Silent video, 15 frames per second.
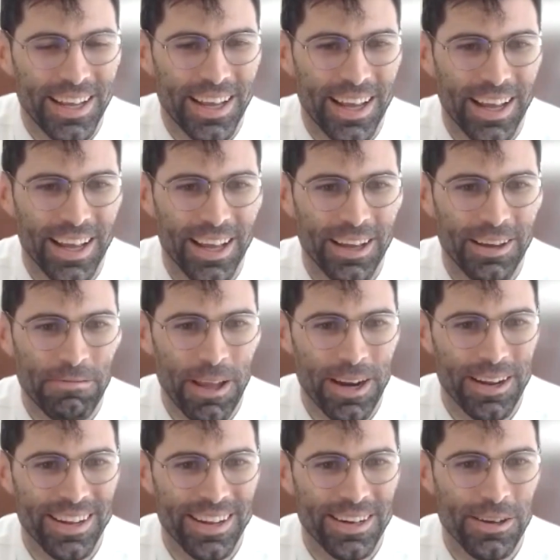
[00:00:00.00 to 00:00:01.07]
kind
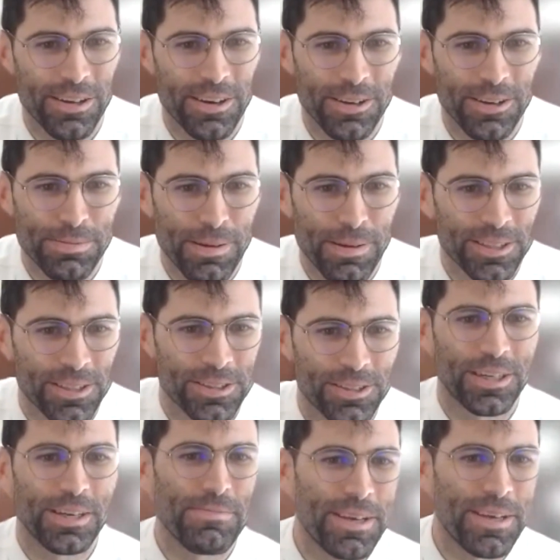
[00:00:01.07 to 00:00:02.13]
of no special
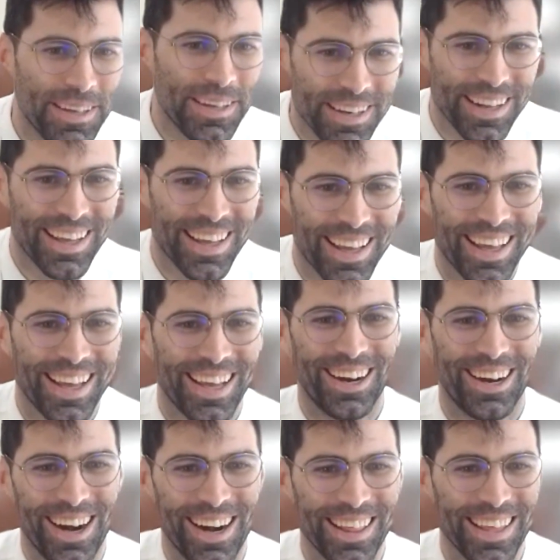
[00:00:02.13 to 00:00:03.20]
treatment or
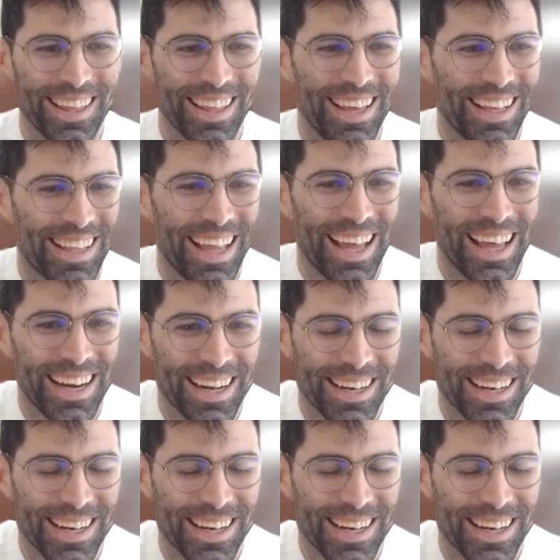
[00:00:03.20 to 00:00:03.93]
anything like that.